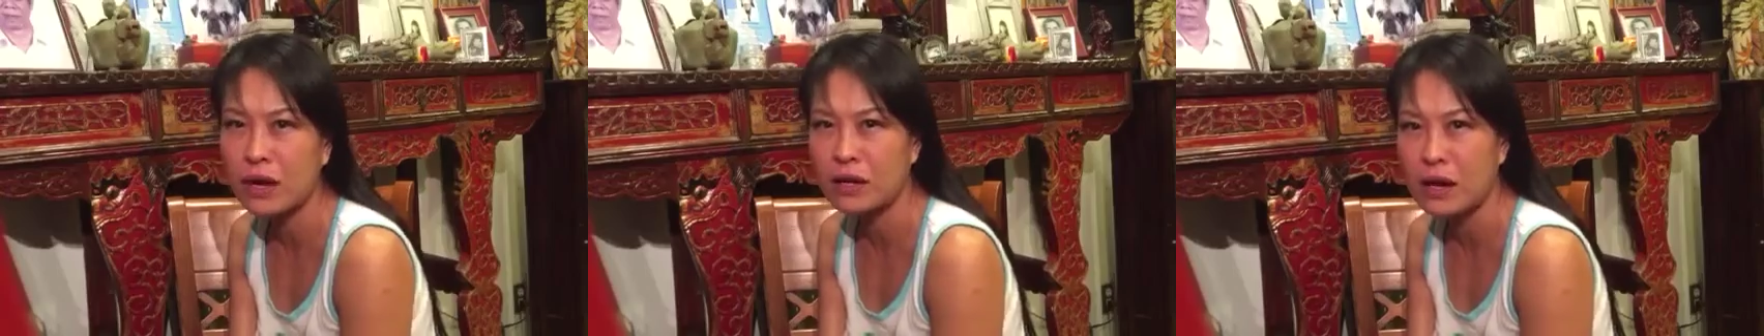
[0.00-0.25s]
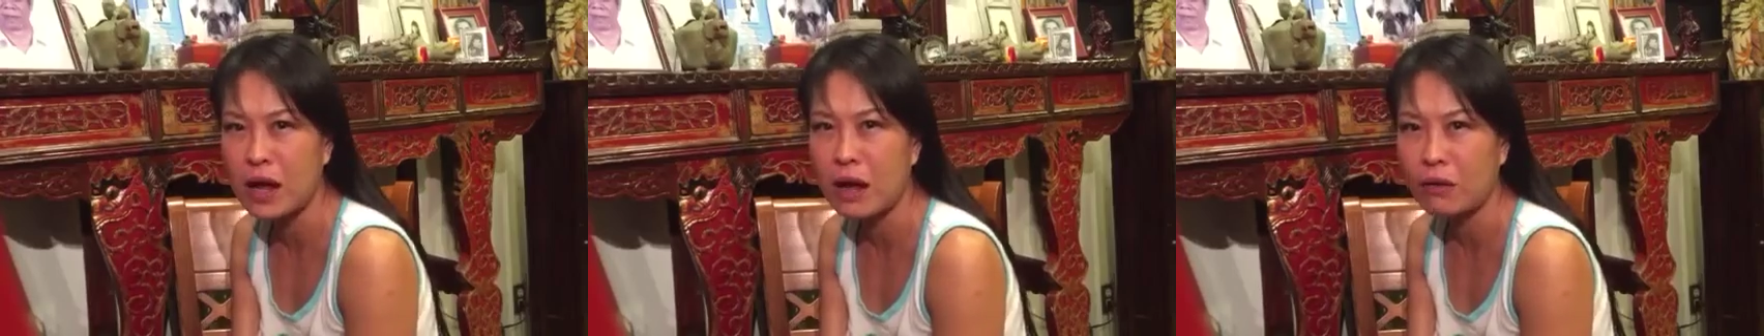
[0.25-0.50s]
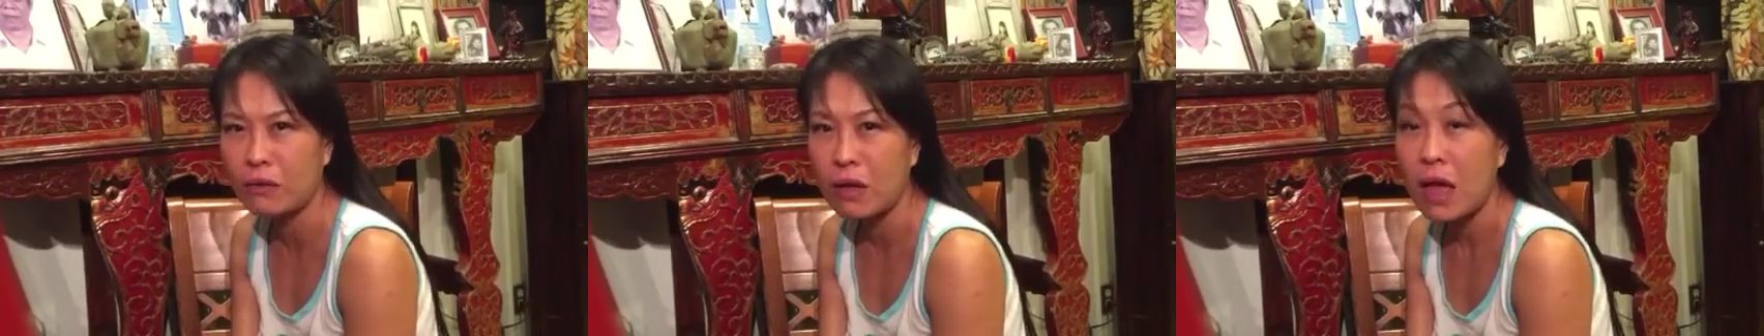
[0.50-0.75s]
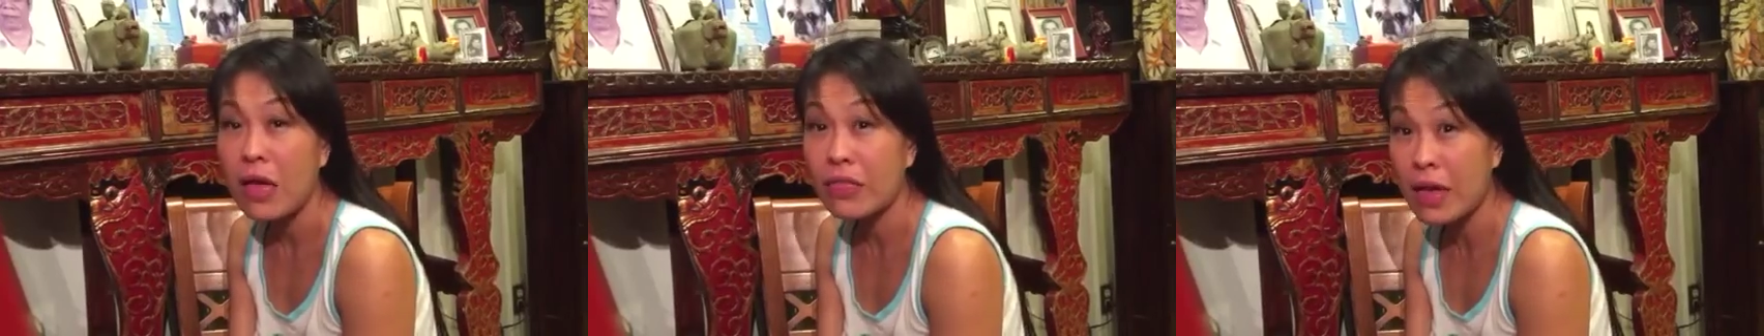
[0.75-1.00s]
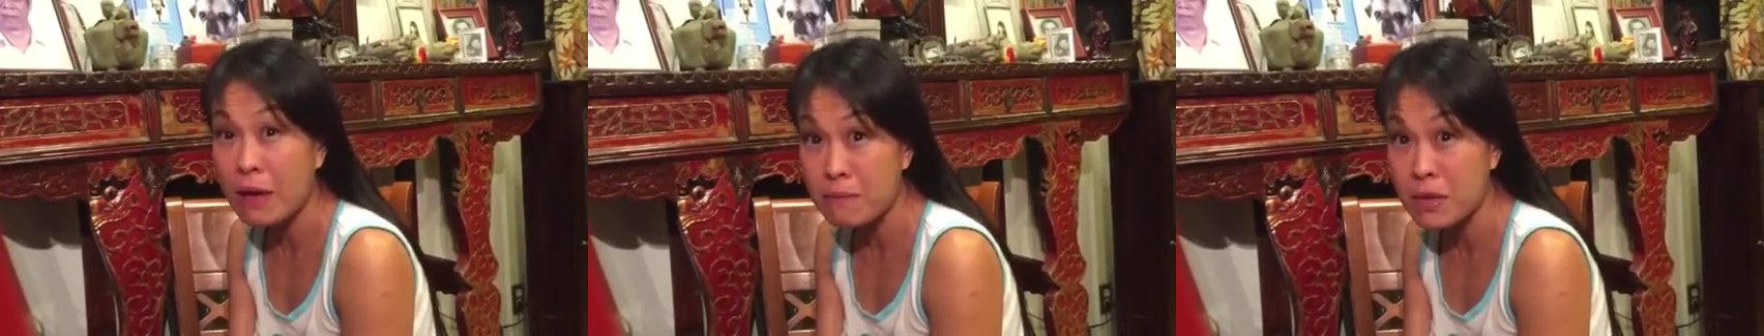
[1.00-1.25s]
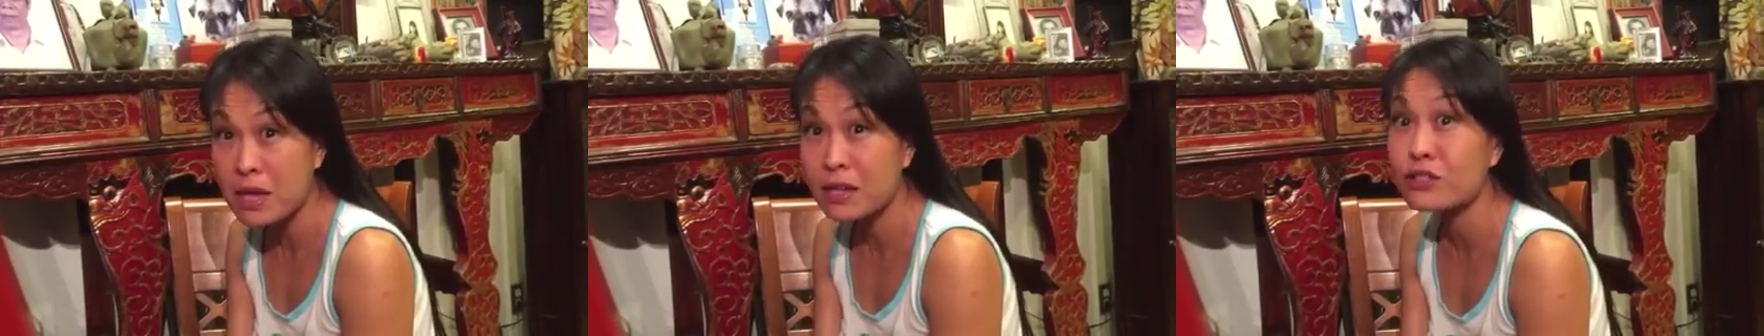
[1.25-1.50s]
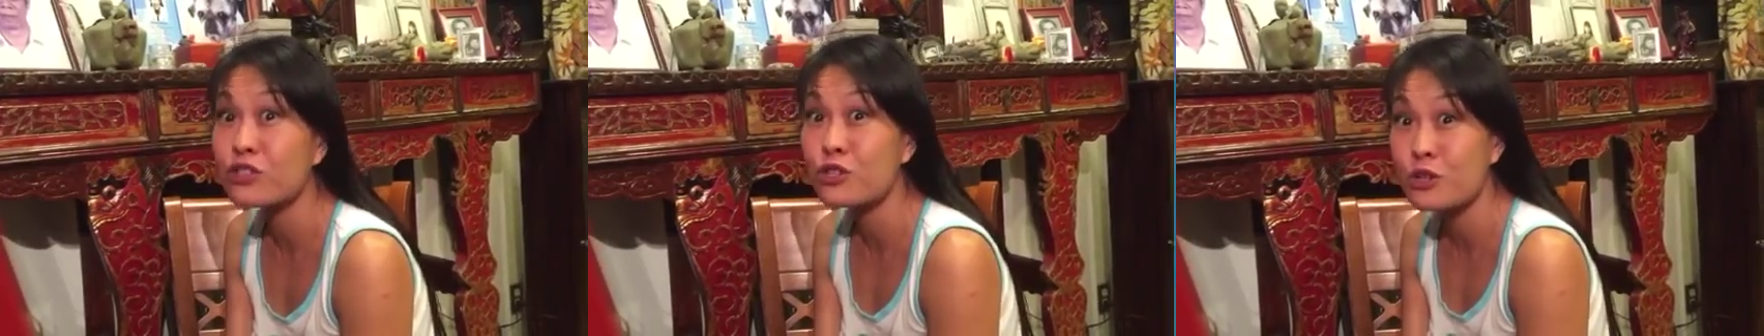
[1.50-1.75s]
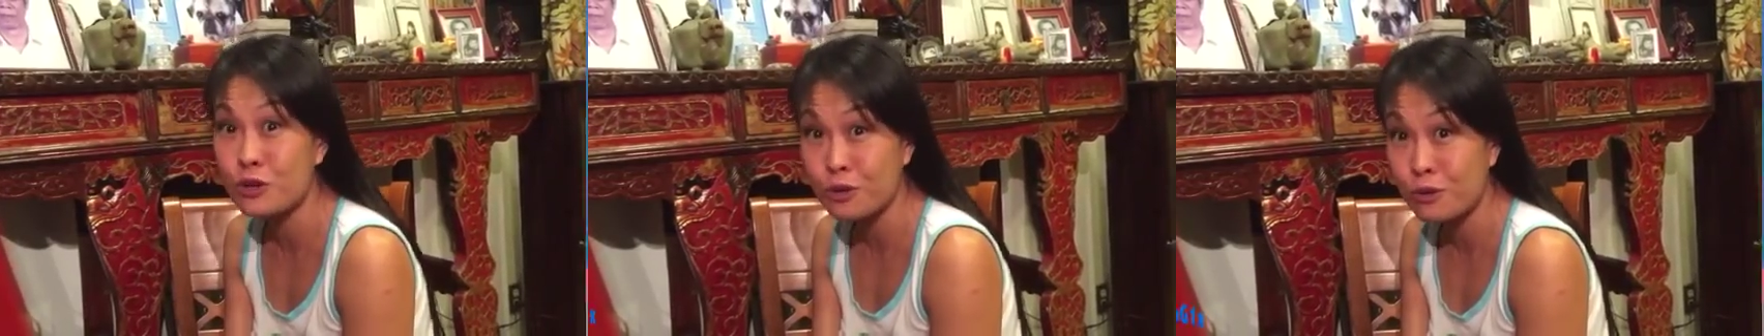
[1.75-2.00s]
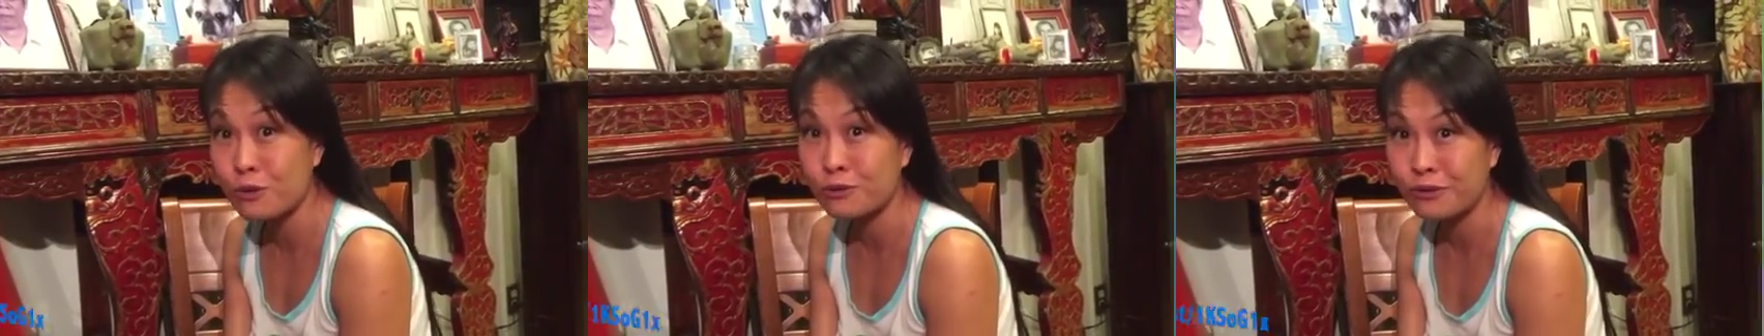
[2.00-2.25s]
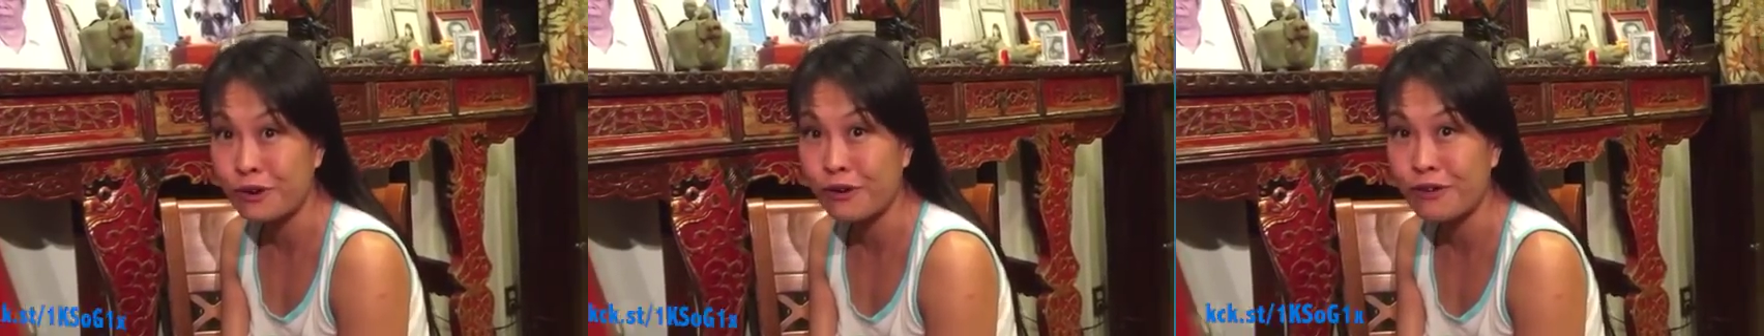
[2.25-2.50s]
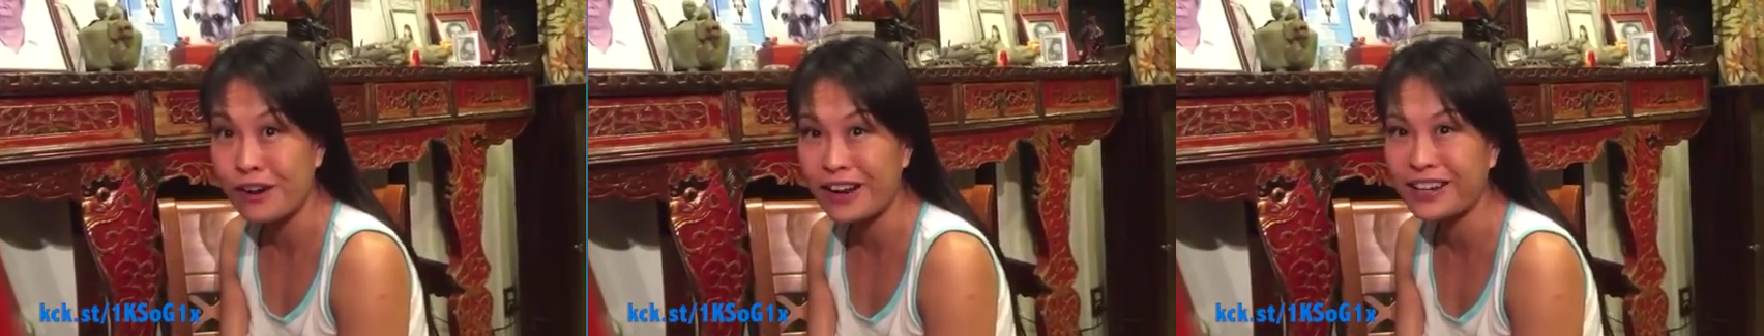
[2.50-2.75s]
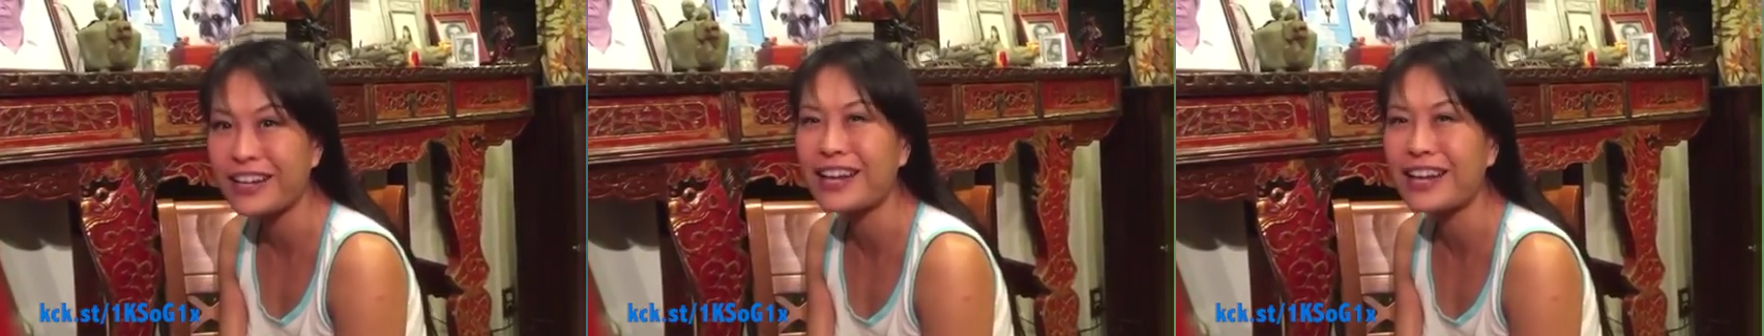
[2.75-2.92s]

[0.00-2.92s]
right now. That means you, alright?